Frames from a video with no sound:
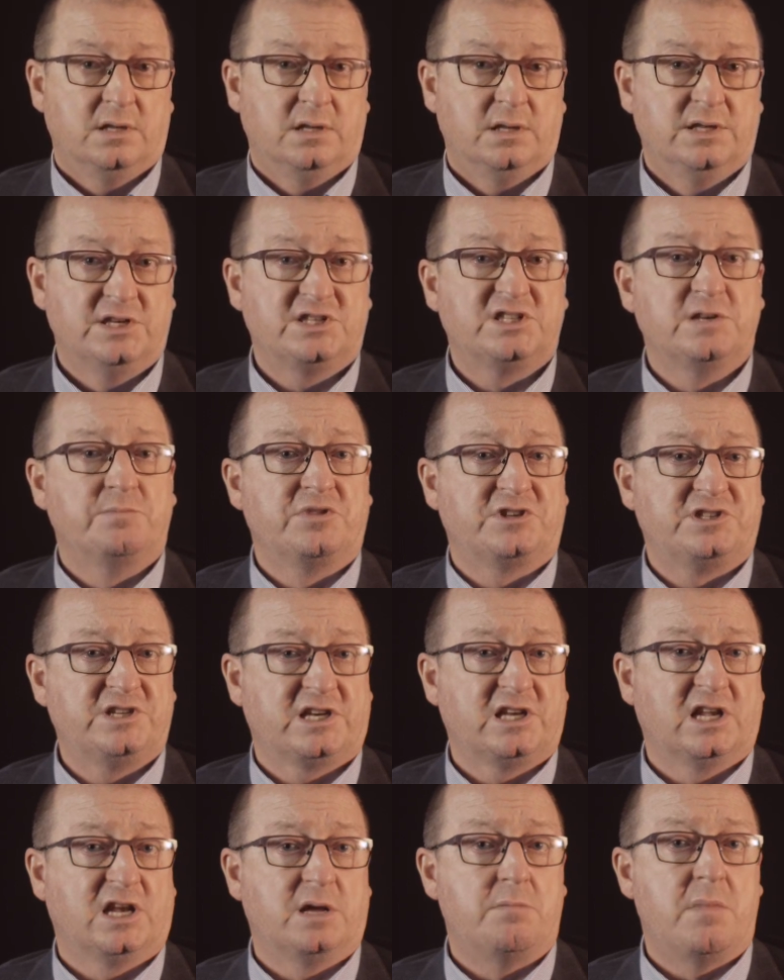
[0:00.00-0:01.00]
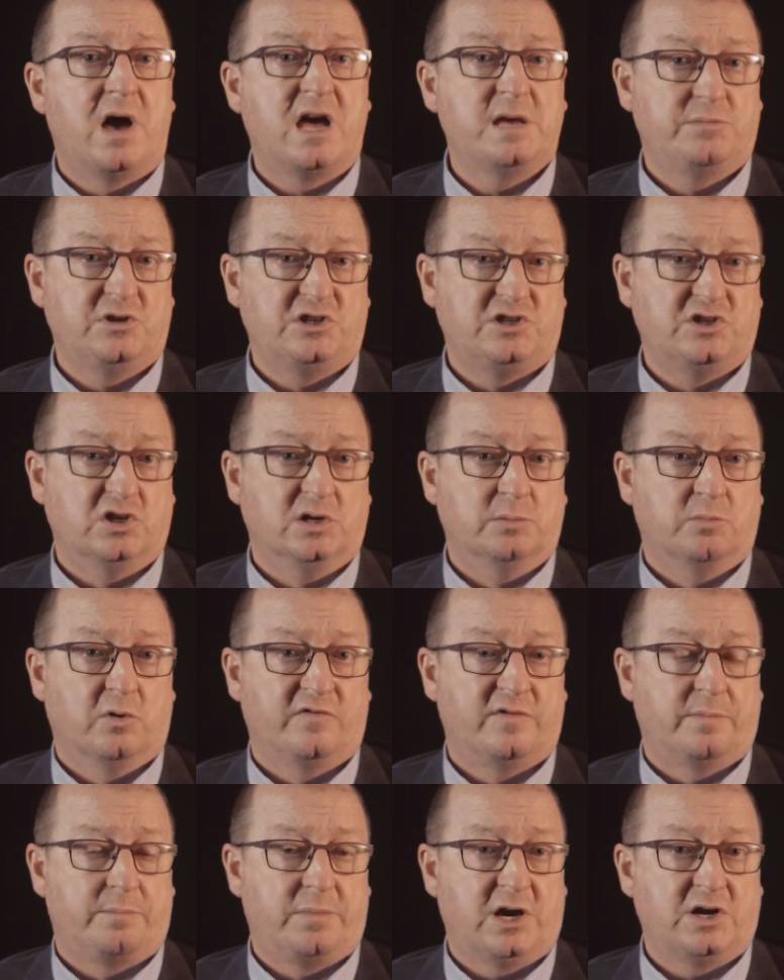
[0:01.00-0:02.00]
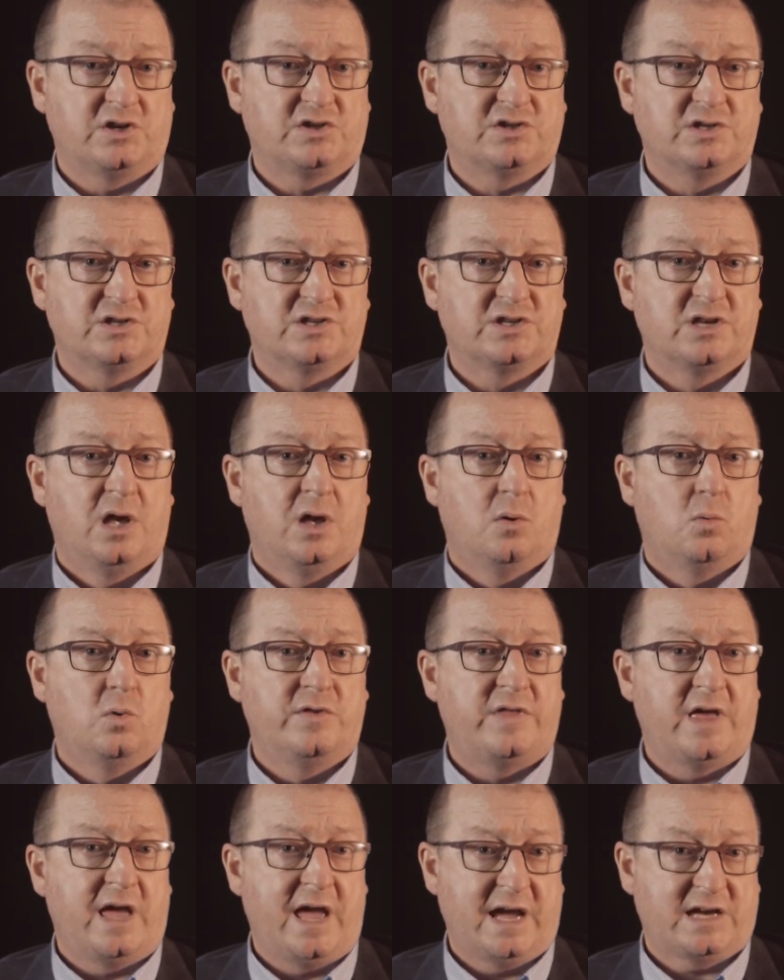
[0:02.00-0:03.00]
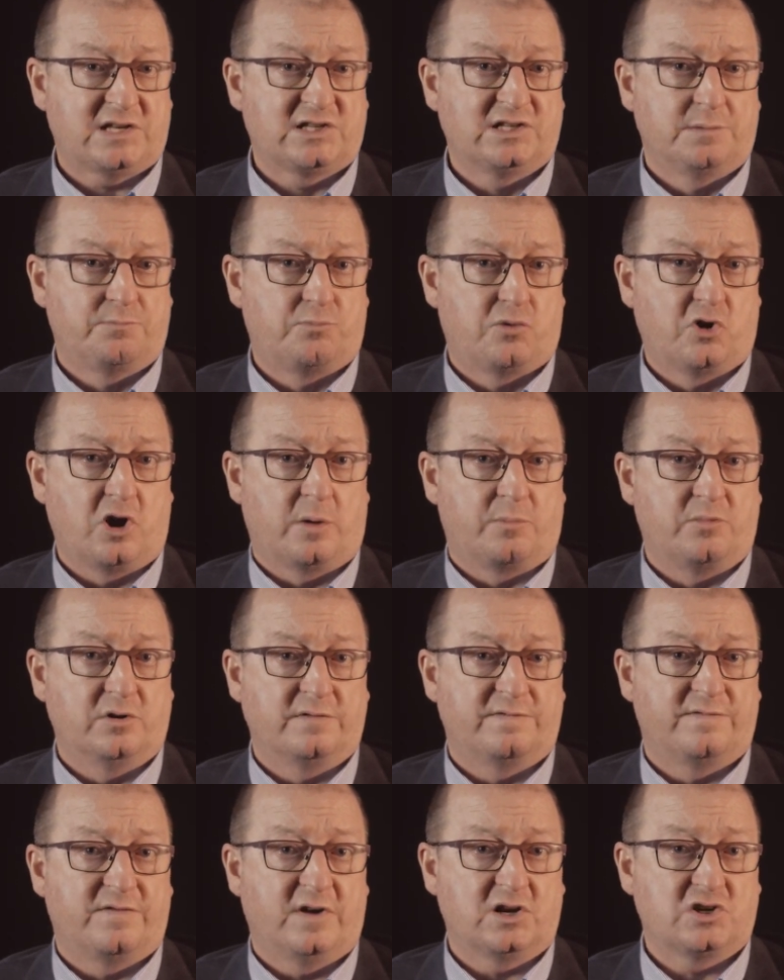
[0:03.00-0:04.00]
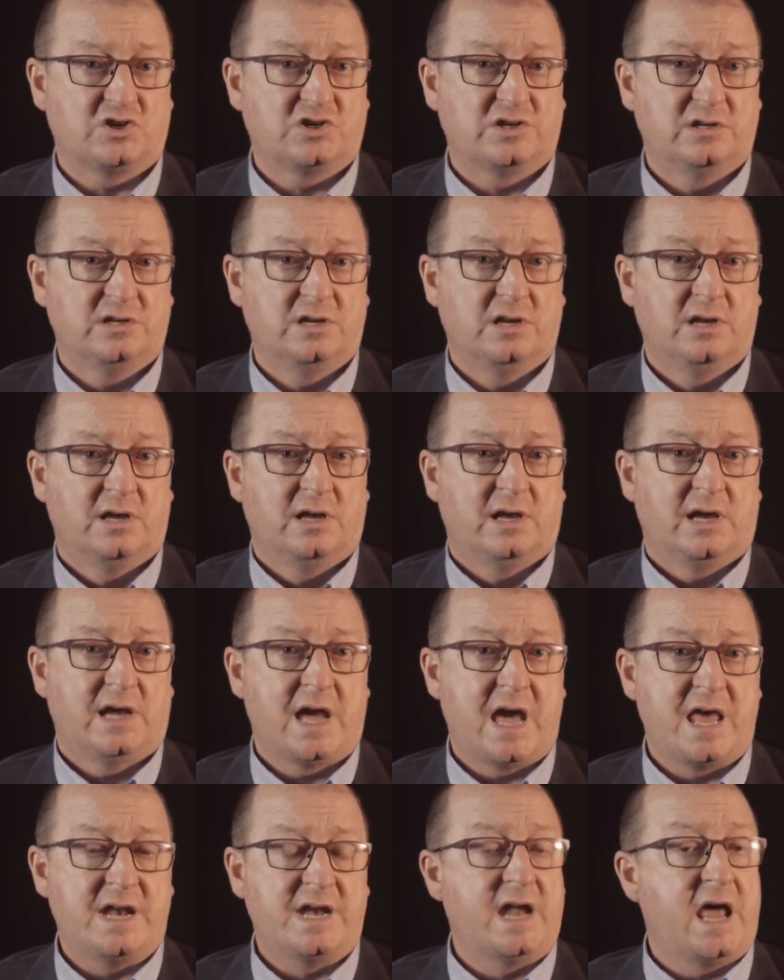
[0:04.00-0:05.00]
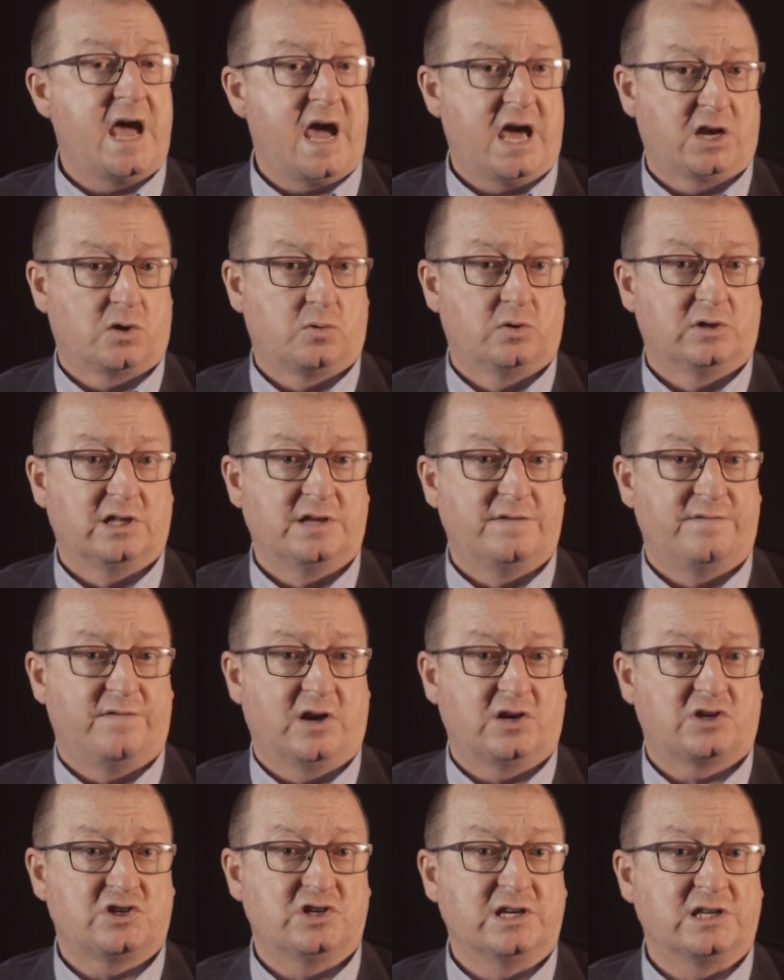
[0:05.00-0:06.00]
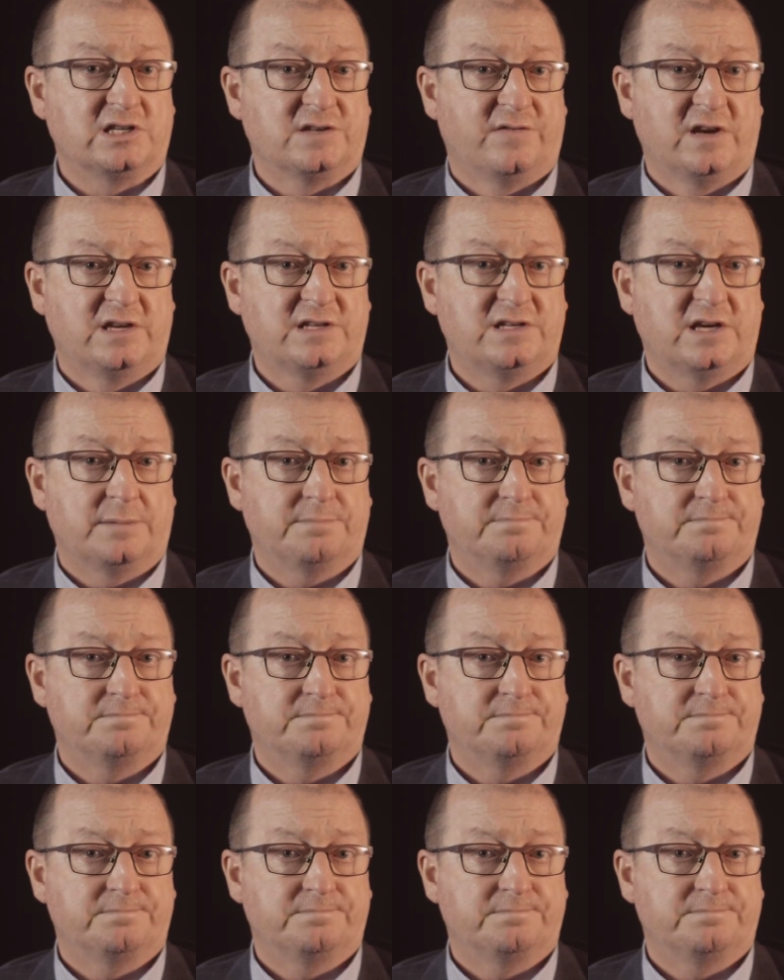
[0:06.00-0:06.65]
This in particular may be suitable for patients with excellent preoperative function and an adequately functioning sphincter.